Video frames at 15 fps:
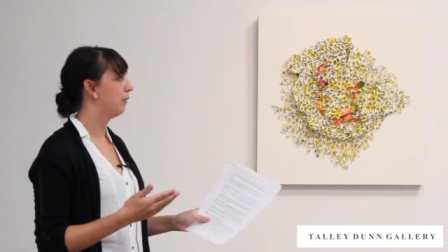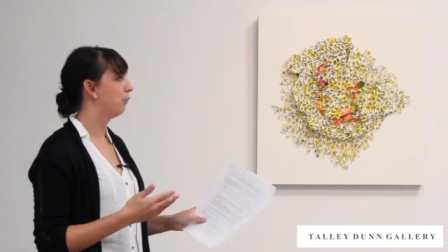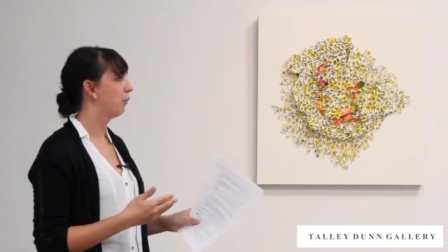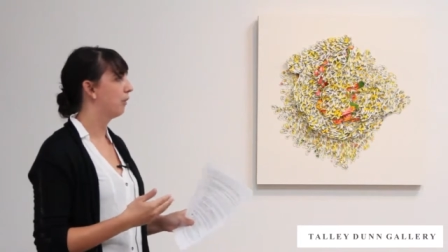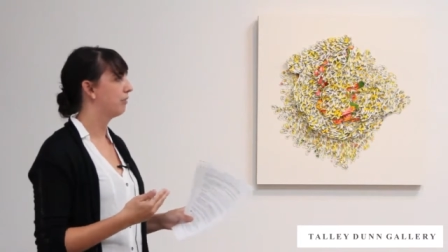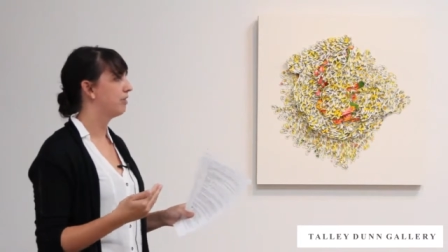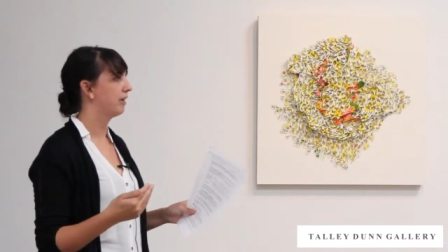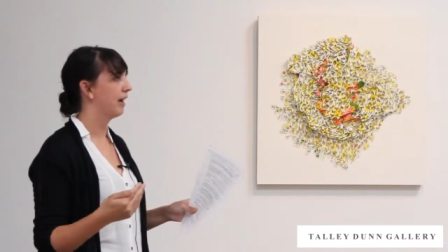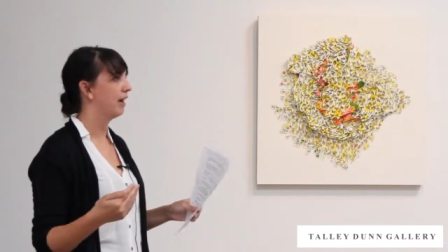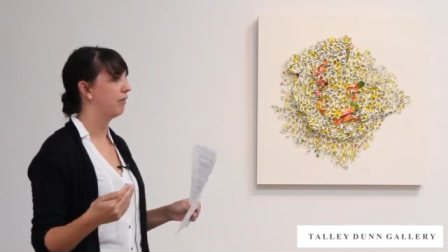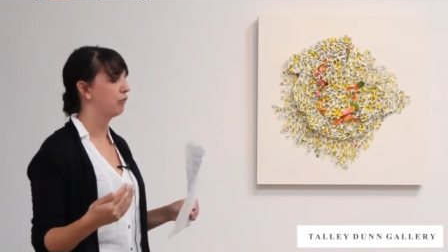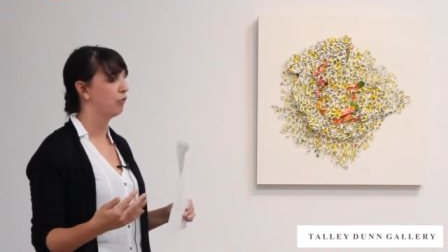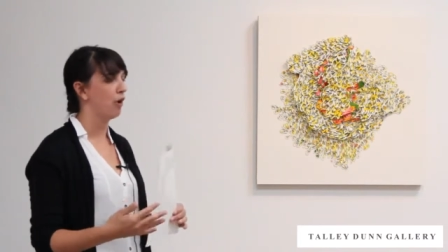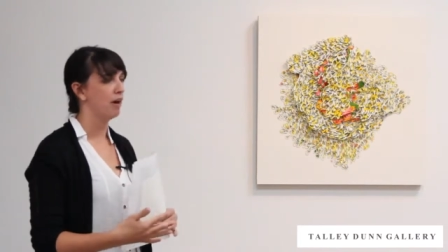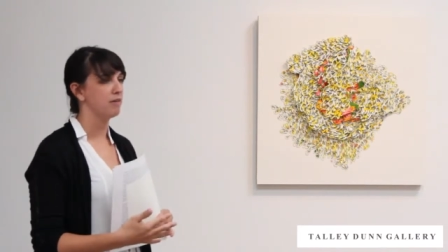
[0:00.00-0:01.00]
the work to kind
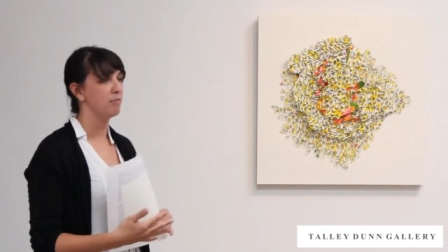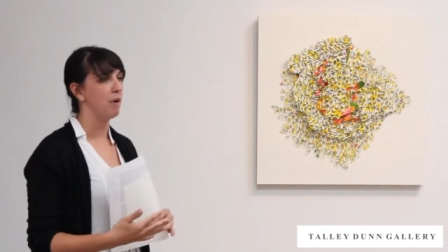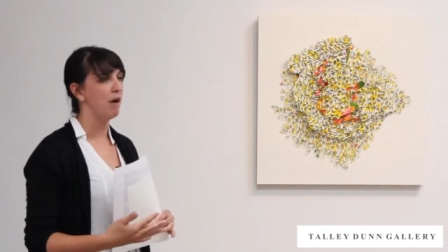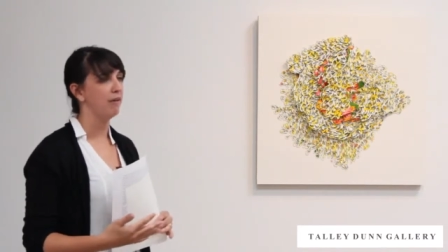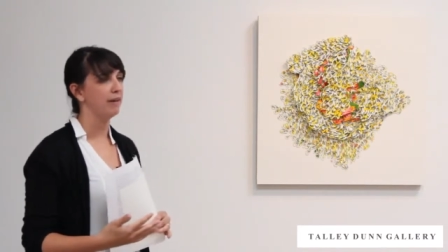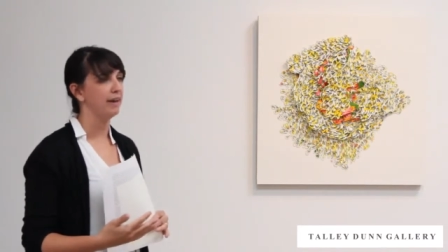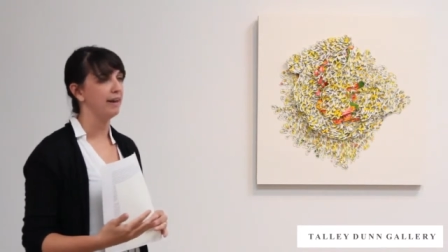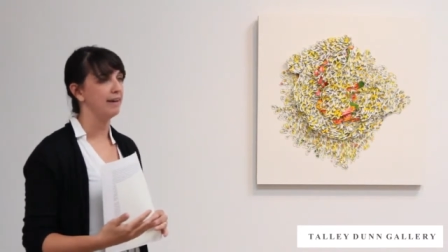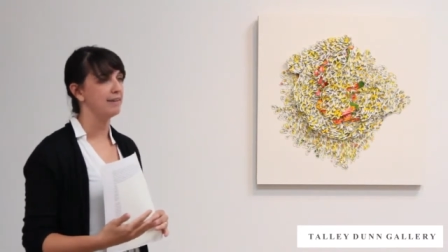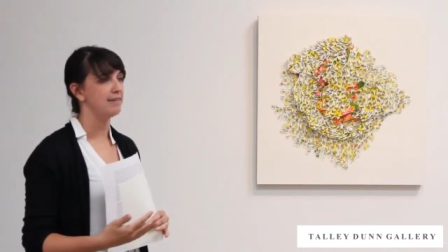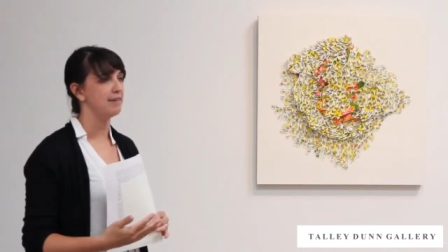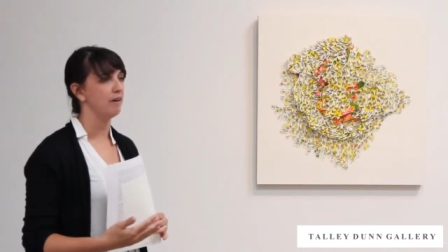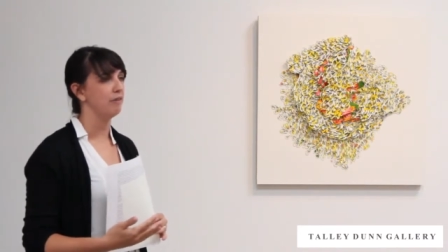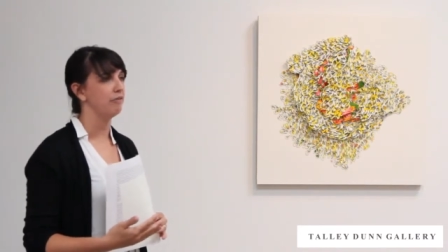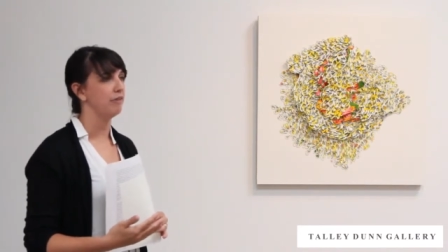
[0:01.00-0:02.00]
of cross-pollinate
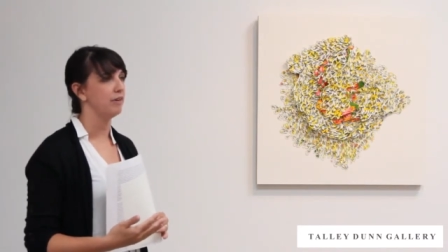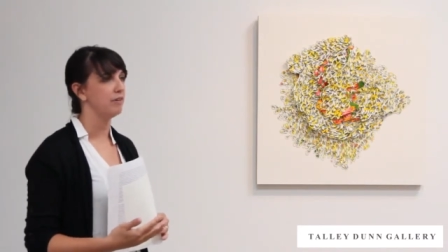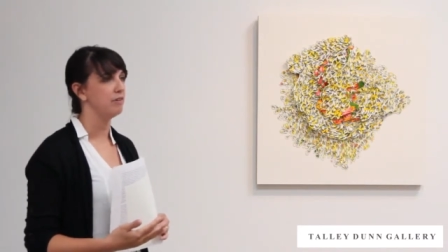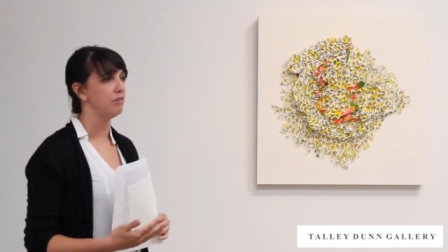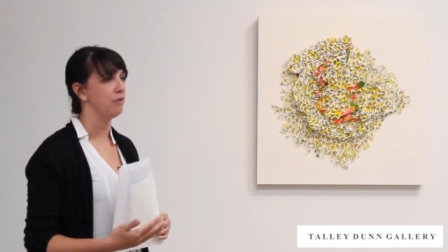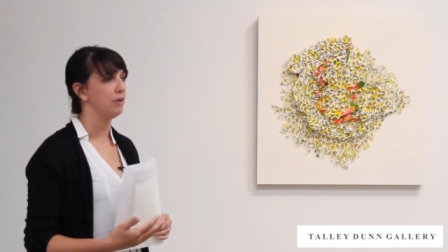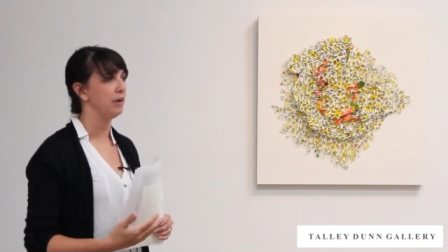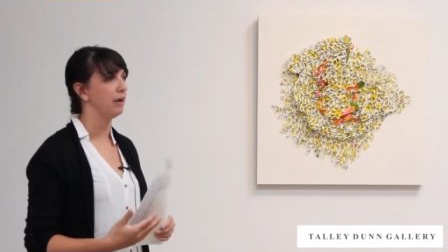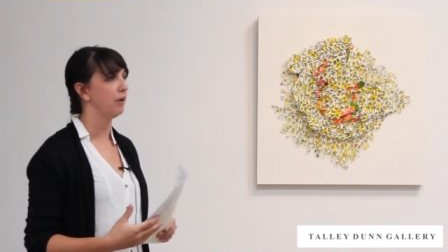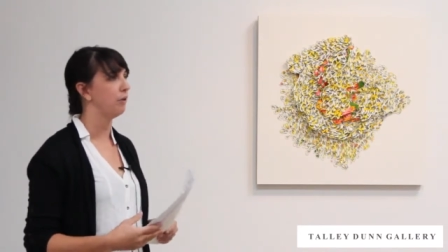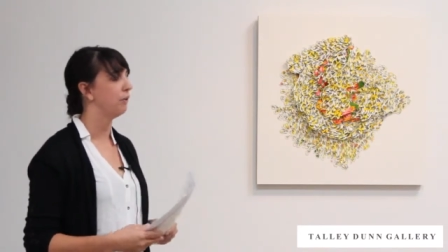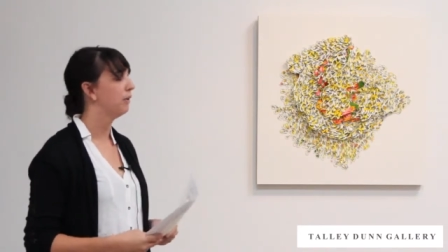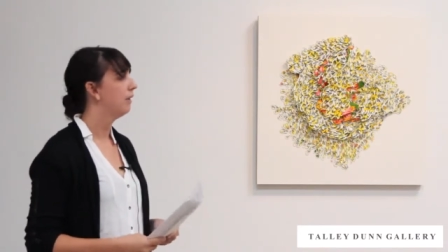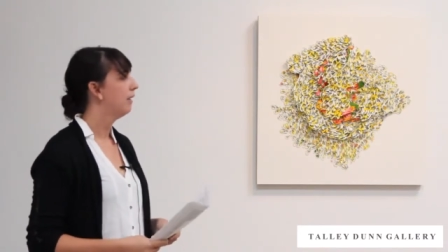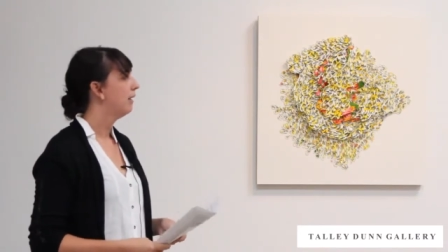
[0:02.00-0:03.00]
itself in the studio.